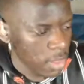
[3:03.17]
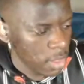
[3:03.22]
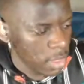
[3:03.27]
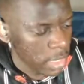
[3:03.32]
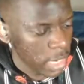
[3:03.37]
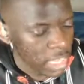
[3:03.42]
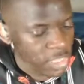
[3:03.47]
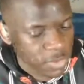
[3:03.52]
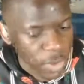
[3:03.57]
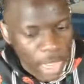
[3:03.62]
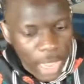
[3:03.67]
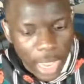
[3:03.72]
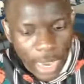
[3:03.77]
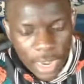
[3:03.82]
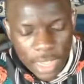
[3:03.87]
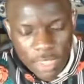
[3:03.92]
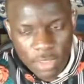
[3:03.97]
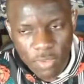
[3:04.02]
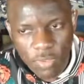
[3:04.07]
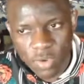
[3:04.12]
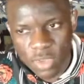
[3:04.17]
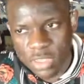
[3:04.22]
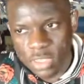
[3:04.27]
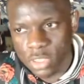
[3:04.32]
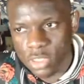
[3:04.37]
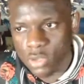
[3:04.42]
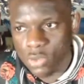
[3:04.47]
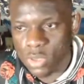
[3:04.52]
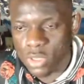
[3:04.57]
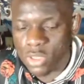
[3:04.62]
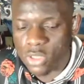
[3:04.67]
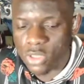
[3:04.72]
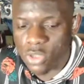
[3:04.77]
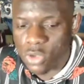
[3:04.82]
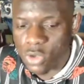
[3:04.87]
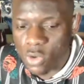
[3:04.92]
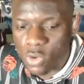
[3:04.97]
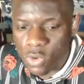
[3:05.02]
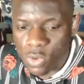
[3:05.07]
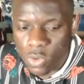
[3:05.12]
That's why I like the recent twist
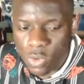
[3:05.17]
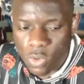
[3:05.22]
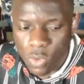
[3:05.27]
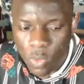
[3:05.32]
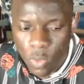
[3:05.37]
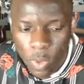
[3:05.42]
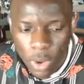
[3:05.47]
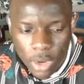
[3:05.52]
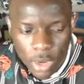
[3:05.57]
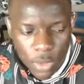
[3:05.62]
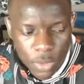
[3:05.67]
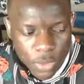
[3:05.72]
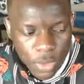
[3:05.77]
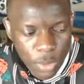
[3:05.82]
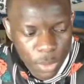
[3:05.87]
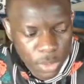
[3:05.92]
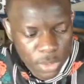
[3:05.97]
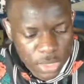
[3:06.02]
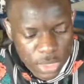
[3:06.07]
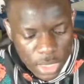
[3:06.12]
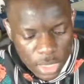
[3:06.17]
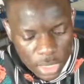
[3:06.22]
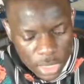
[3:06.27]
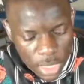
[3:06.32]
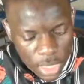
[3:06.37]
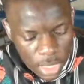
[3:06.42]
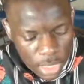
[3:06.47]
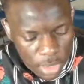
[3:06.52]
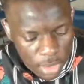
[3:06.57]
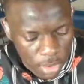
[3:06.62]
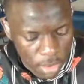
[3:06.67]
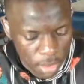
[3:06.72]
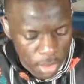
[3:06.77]
too, when they were saying that